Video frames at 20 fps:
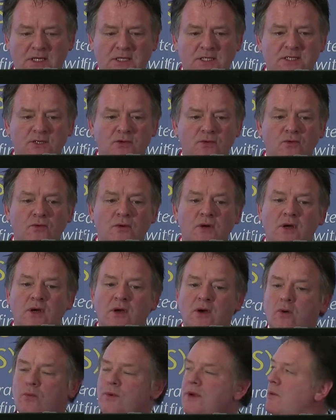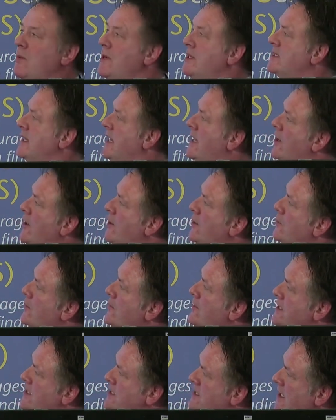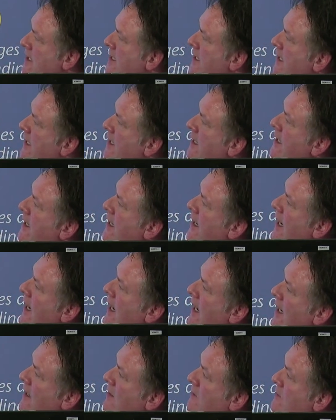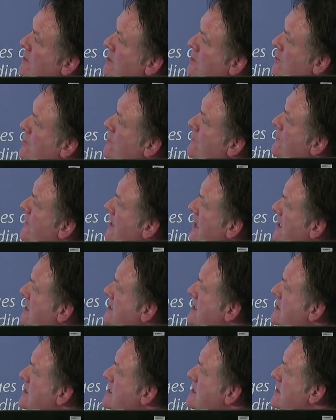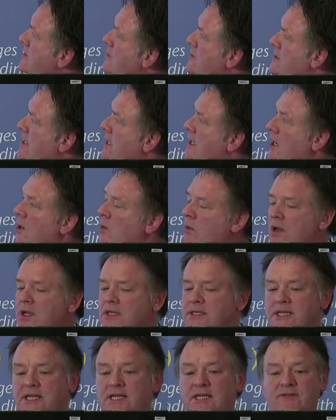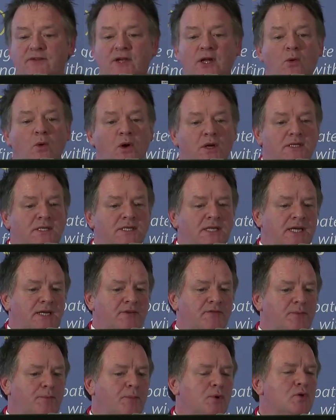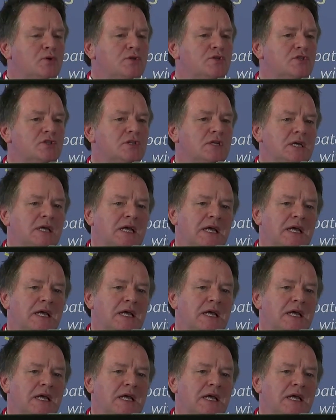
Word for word: So we, we set out with a study uh, with two phases using a qualitative and a quantitative approach.